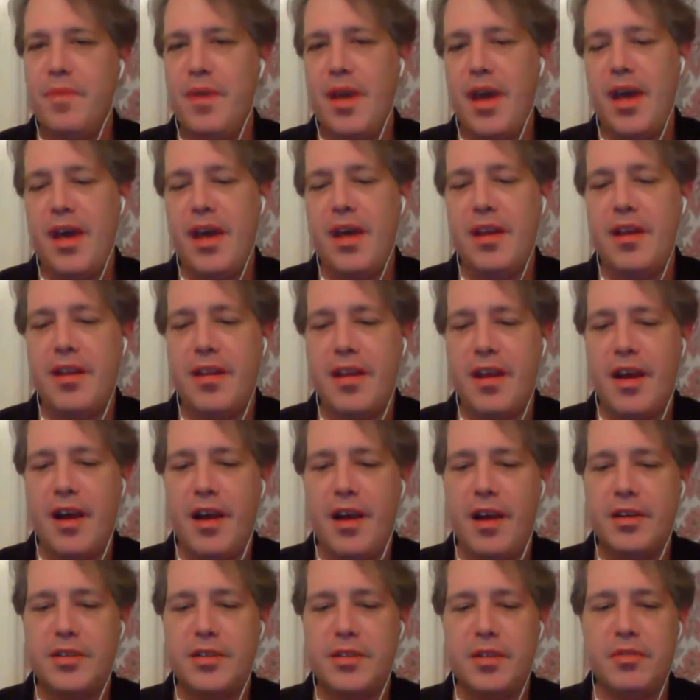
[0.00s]
And
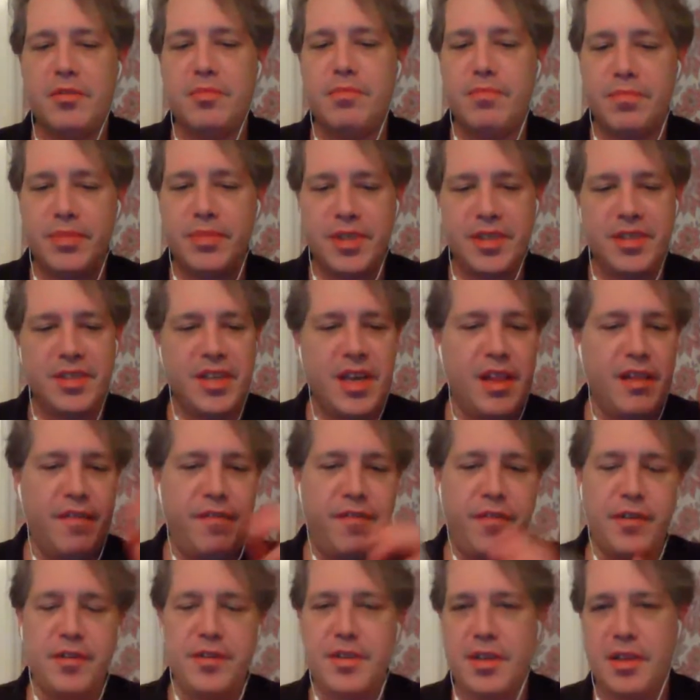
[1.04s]
so just say the
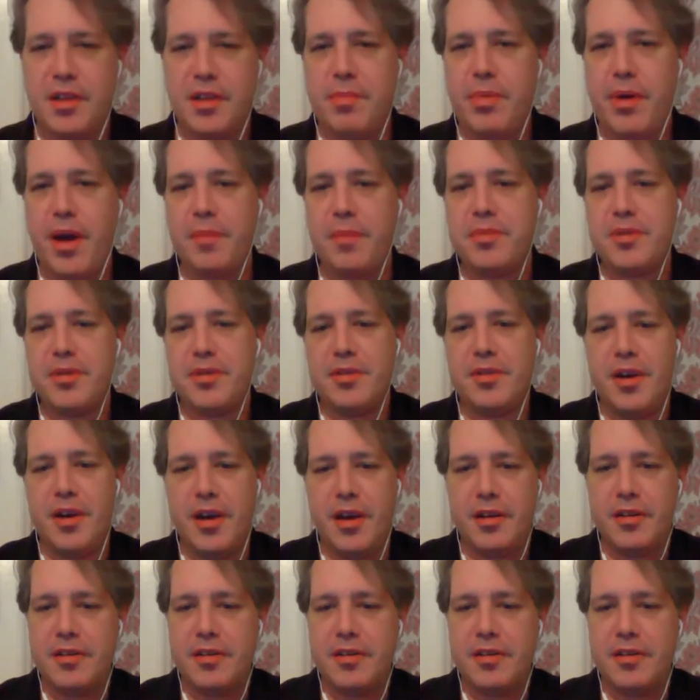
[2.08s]
first thing that pops in your head.